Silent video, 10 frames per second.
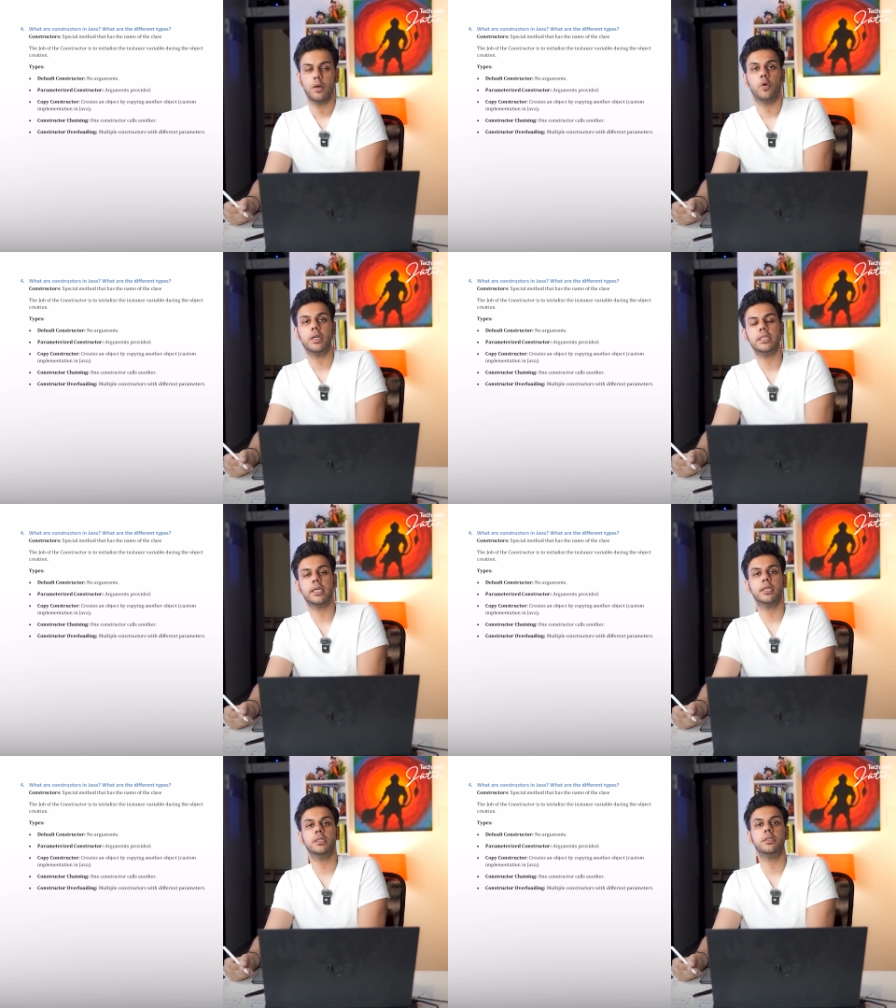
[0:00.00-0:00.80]
What is
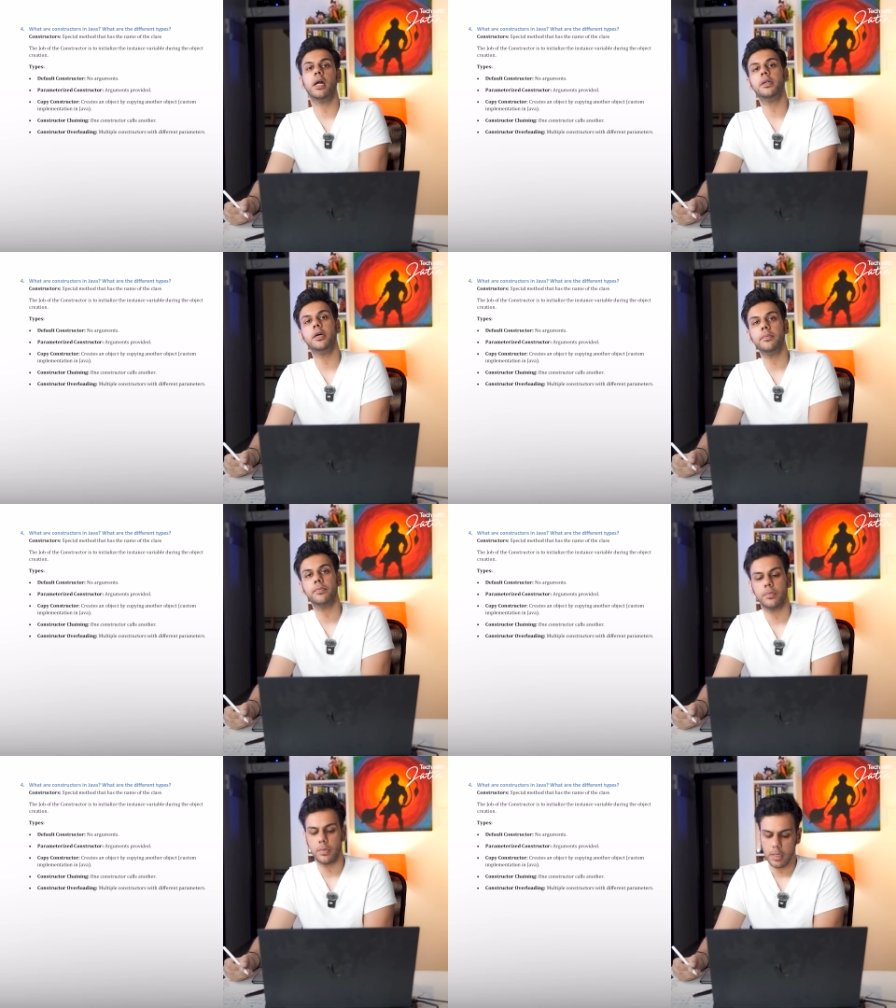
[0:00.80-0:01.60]
a constructor?
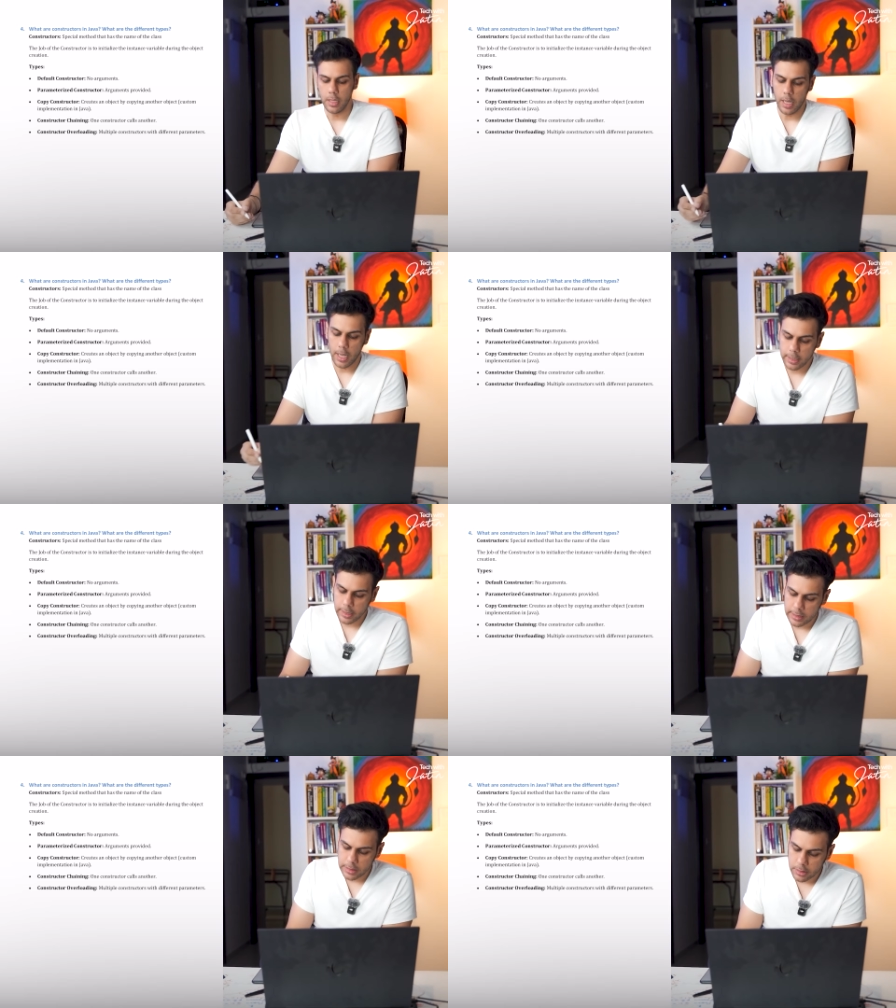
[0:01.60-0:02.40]
A
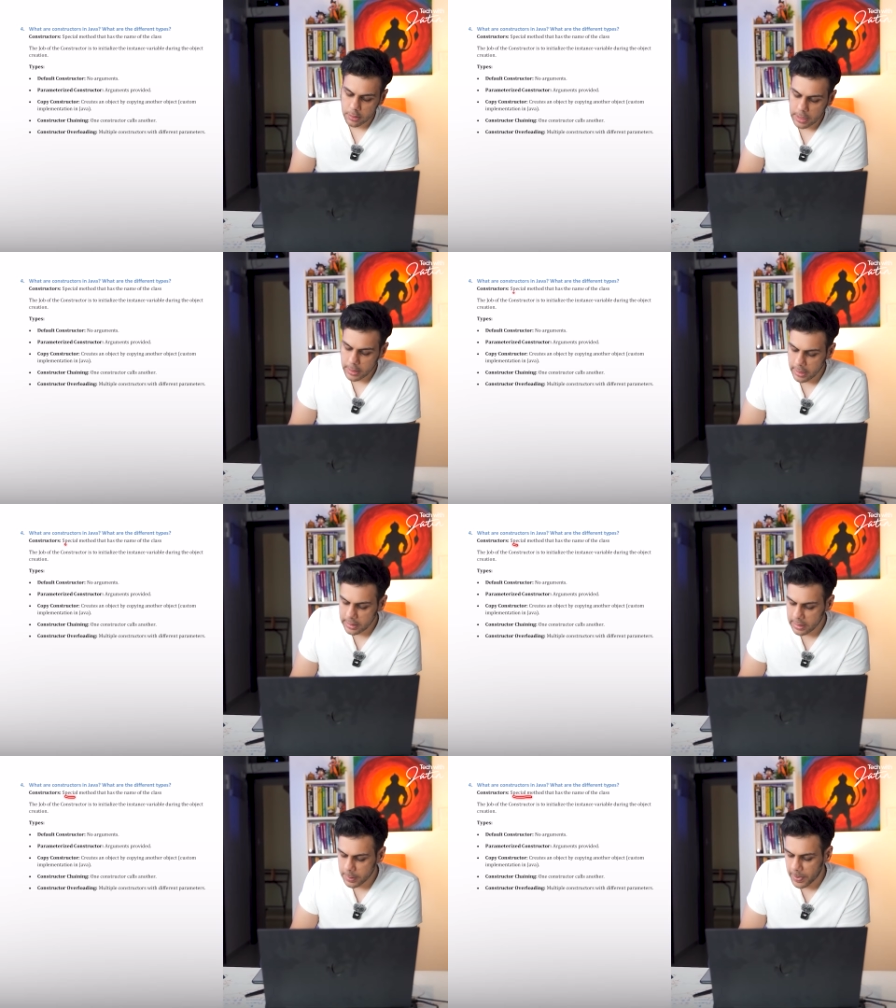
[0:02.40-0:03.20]
constructor
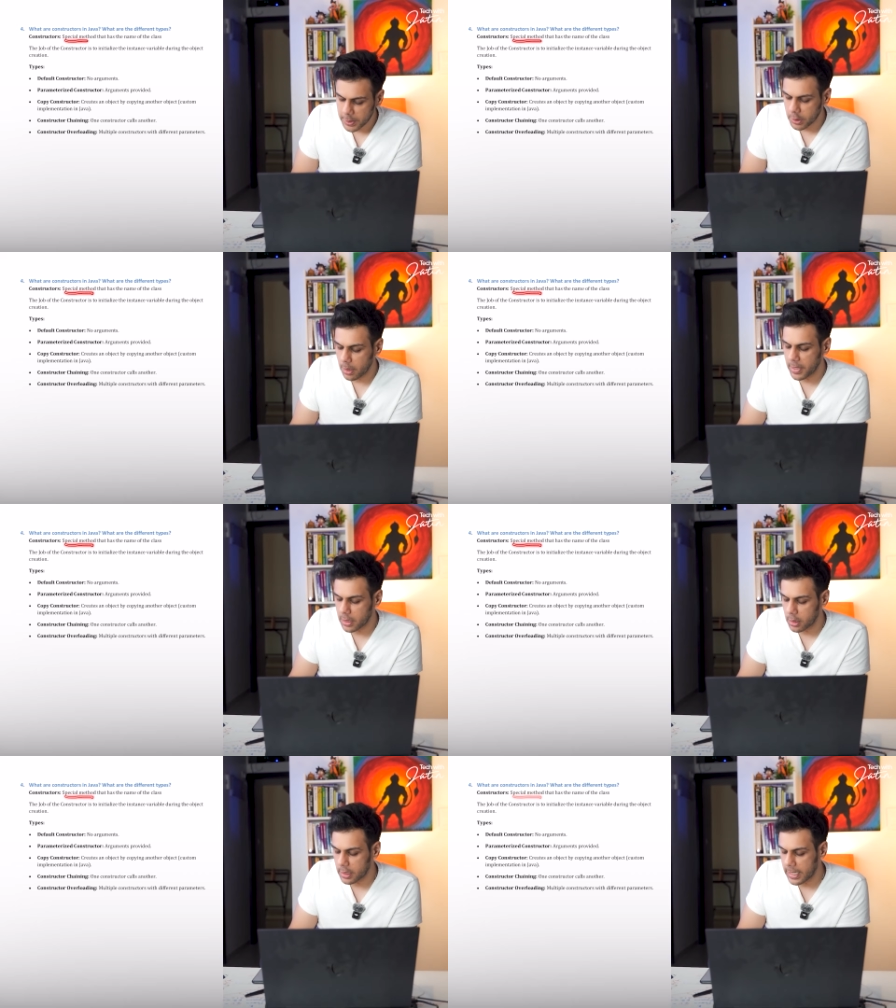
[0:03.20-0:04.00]
is a special
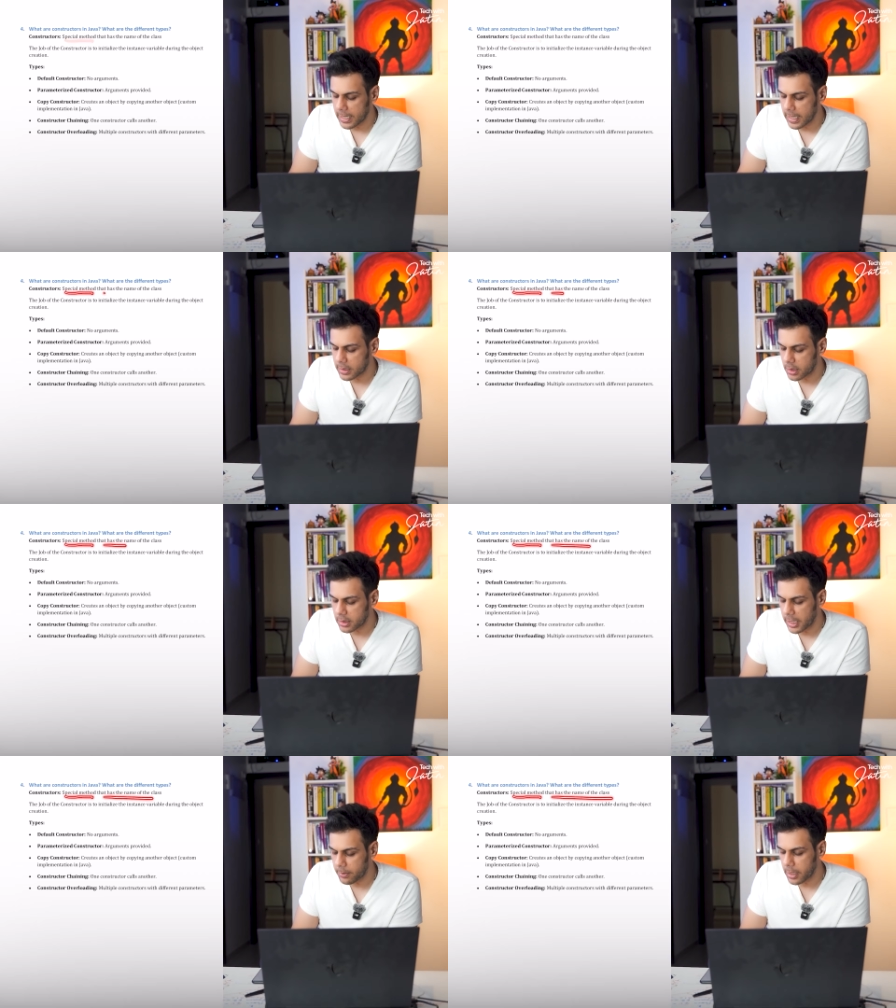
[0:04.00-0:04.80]
method that has the
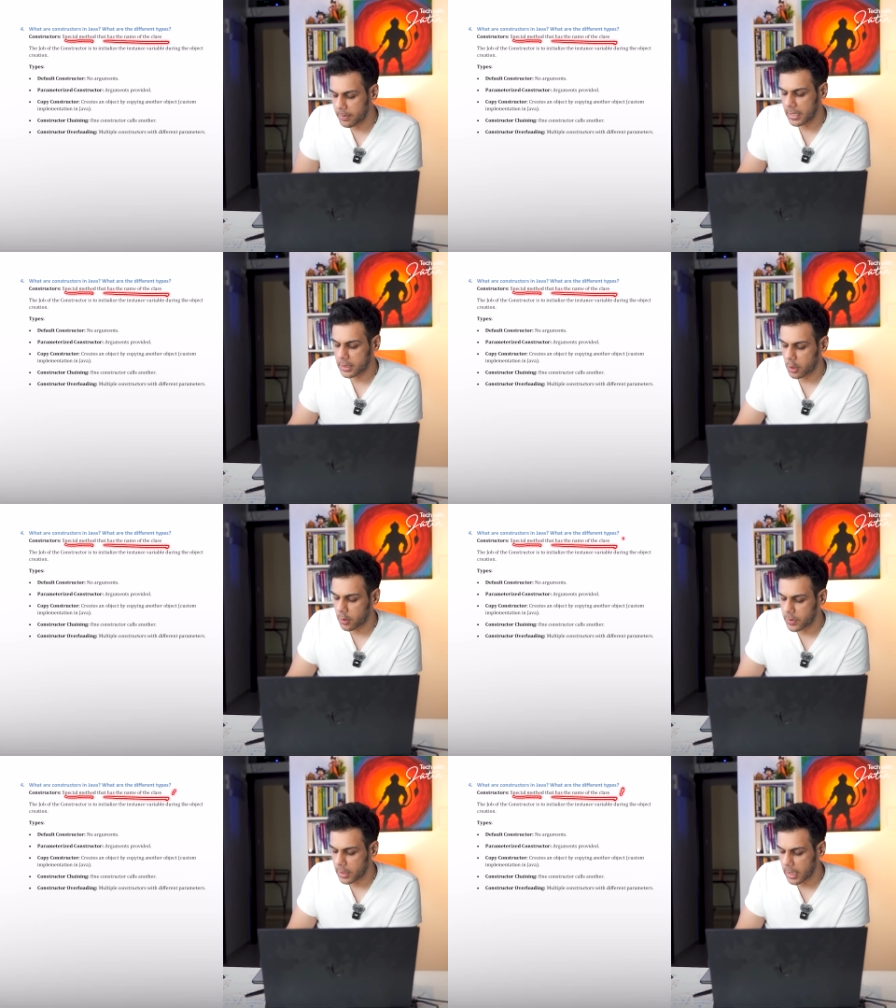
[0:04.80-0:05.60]
same name as that
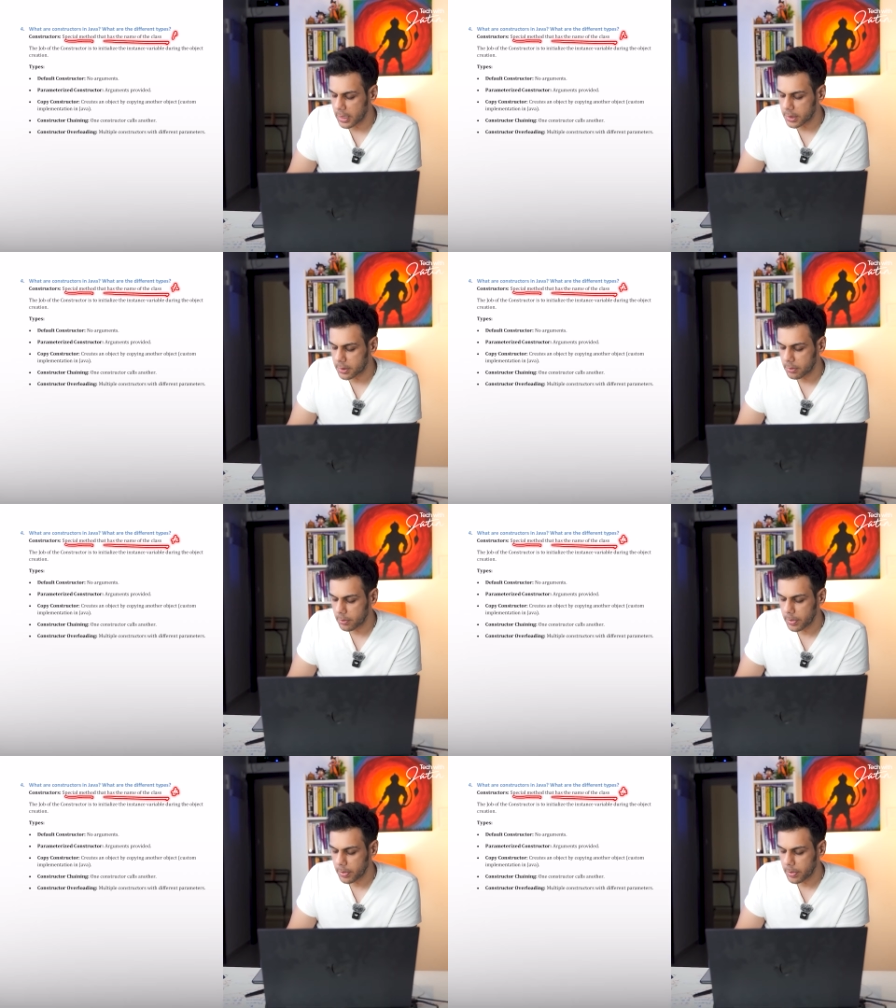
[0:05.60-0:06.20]
of the class.